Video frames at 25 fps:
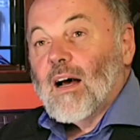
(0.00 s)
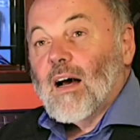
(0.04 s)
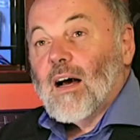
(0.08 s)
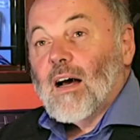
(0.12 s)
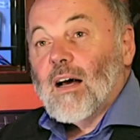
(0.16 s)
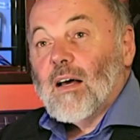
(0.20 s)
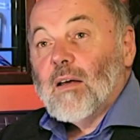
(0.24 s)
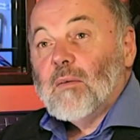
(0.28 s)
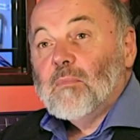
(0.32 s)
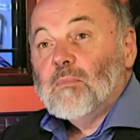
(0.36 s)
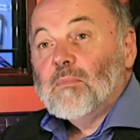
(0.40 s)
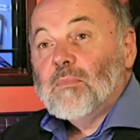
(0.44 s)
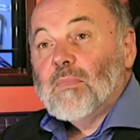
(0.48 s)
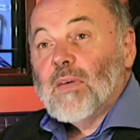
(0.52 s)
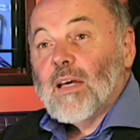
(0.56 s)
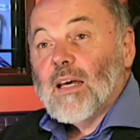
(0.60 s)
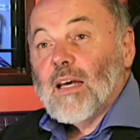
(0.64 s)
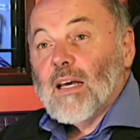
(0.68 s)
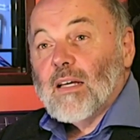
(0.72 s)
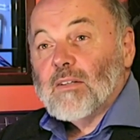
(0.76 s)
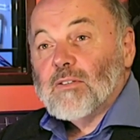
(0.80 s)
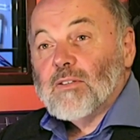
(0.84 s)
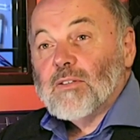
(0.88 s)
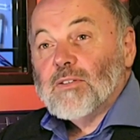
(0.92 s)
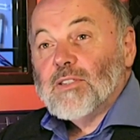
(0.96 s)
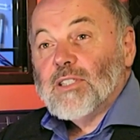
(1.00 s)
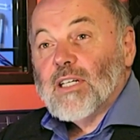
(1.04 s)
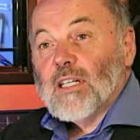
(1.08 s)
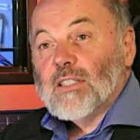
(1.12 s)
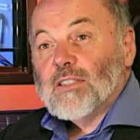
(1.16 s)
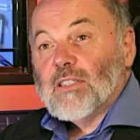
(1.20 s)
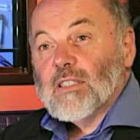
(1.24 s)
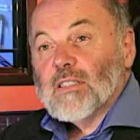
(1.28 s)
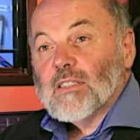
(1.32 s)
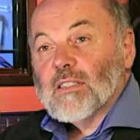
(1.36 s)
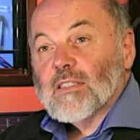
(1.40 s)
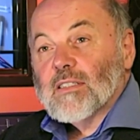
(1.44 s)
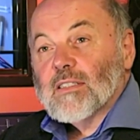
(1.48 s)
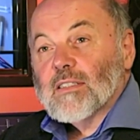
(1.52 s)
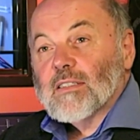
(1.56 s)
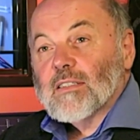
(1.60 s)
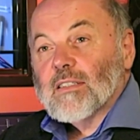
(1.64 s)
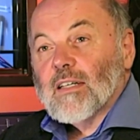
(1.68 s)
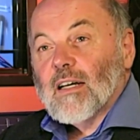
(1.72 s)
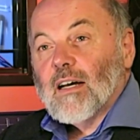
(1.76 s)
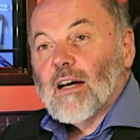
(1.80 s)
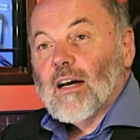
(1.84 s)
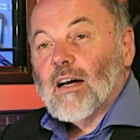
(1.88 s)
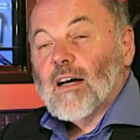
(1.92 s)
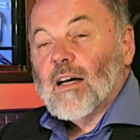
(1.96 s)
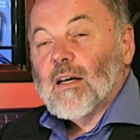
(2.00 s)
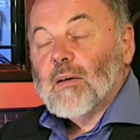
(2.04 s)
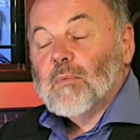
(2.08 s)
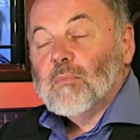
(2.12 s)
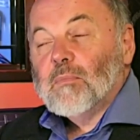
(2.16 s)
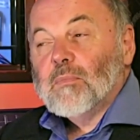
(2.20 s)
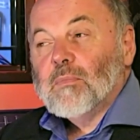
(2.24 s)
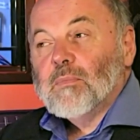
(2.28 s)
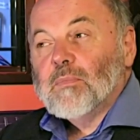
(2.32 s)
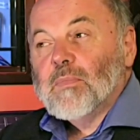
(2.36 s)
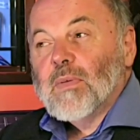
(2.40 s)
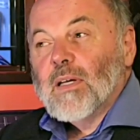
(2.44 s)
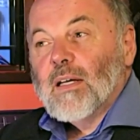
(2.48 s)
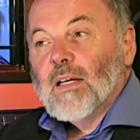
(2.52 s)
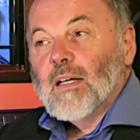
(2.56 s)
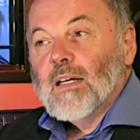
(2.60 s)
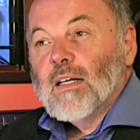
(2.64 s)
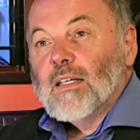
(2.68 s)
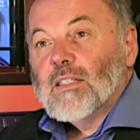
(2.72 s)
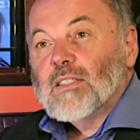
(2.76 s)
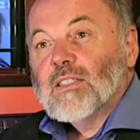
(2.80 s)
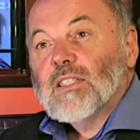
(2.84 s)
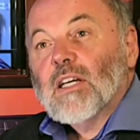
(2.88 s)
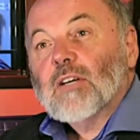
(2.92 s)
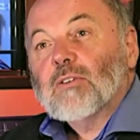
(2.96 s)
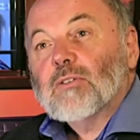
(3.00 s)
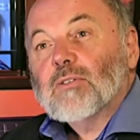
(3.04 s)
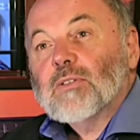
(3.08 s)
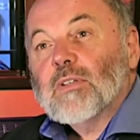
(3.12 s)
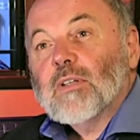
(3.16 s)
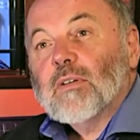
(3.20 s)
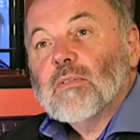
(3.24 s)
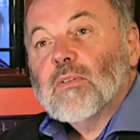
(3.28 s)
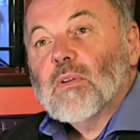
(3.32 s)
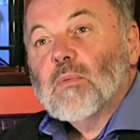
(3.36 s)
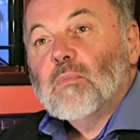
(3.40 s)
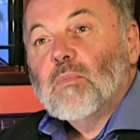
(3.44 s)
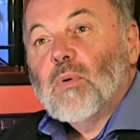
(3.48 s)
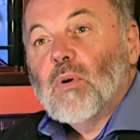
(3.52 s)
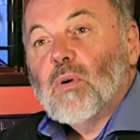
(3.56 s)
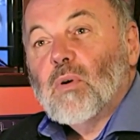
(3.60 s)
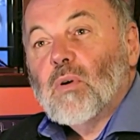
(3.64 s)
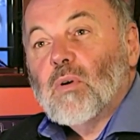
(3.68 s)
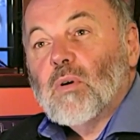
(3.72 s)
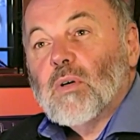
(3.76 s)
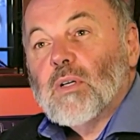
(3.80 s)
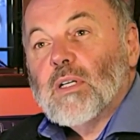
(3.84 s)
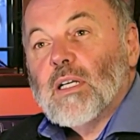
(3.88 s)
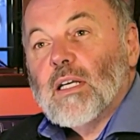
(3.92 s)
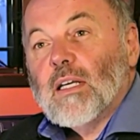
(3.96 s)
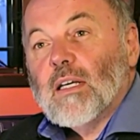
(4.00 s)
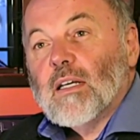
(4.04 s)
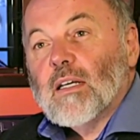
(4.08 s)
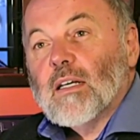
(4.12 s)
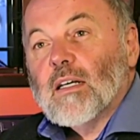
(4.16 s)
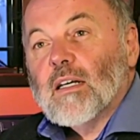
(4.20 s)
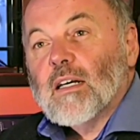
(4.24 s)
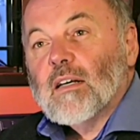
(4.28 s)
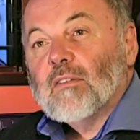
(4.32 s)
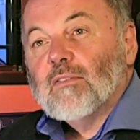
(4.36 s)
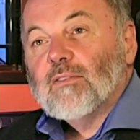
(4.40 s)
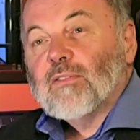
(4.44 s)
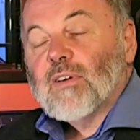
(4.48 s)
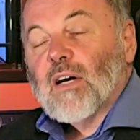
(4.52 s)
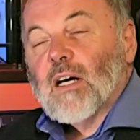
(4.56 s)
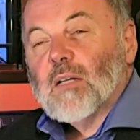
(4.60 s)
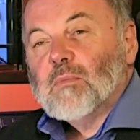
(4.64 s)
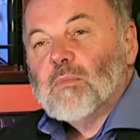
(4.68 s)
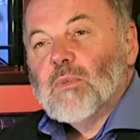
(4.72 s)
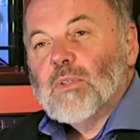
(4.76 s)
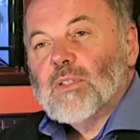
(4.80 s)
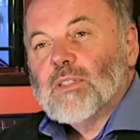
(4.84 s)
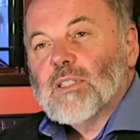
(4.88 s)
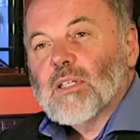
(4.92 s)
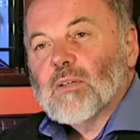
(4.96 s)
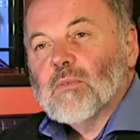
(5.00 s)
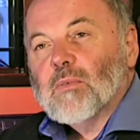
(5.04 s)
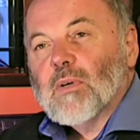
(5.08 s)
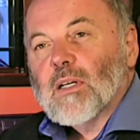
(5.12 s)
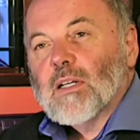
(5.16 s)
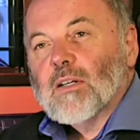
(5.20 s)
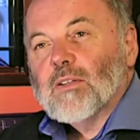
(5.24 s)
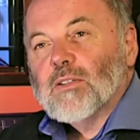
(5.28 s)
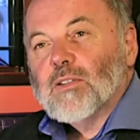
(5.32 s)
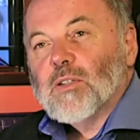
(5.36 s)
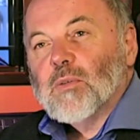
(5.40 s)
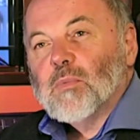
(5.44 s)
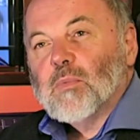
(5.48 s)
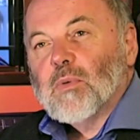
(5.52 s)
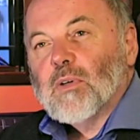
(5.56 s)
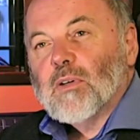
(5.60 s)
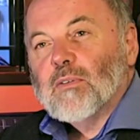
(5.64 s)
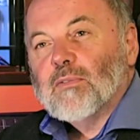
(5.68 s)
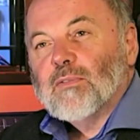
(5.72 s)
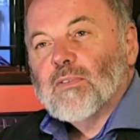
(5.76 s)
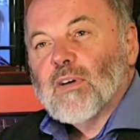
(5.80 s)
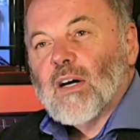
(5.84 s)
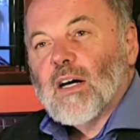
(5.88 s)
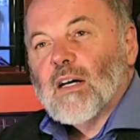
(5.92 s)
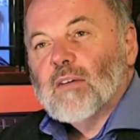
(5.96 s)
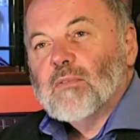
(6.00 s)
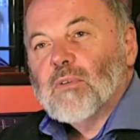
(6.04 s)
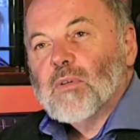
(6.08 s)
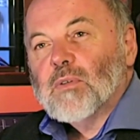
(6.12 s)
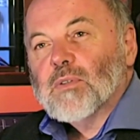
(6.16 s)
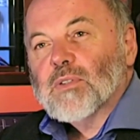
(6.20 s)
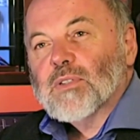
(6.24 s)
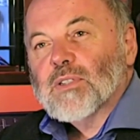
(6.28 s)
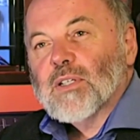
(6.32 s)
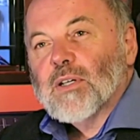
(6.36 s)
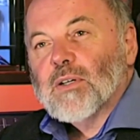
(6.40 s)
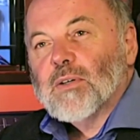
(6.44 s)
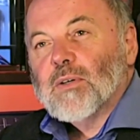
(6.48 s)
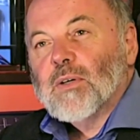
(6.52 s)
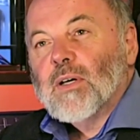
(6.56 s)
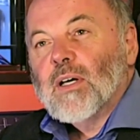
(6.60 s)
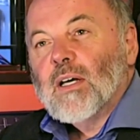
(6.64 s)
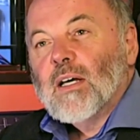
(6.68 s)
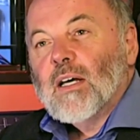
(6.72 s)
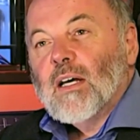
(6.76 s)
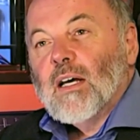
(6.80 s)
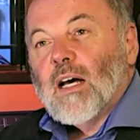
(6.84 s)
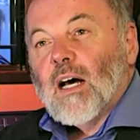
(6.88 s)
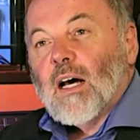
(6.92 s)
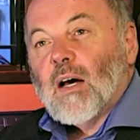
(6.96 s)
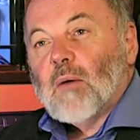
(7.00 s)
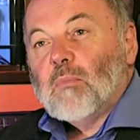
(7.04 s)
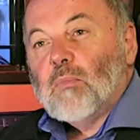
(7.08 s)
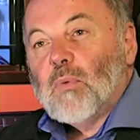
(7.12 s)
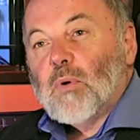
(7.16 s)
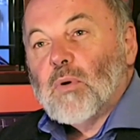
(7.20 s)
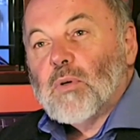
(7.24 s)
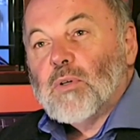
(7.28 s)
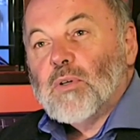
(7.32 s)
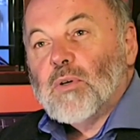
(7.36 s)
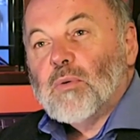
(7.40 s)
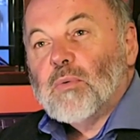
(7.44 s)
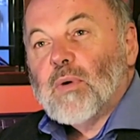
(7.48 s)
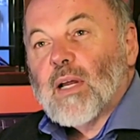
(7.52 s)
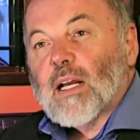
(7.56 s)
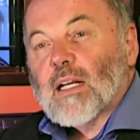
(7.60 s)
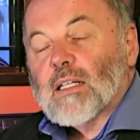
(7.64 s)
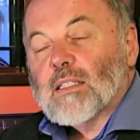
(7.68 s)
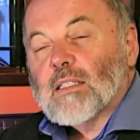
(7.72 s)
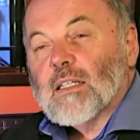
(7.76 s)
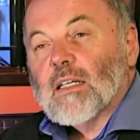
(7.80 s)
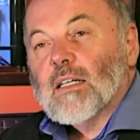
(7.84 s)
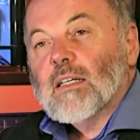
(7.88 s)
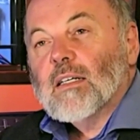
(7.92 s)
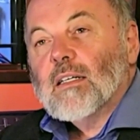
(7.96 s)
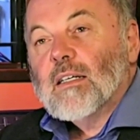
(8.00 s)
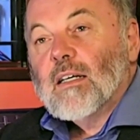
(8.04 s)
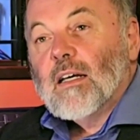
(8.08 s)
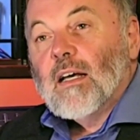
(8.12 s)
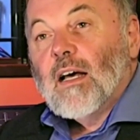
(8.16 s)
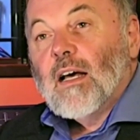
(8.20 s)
I'm Andrew Jedgetts. I'm secretary of the board here at Fine Music 102.5, also a board director,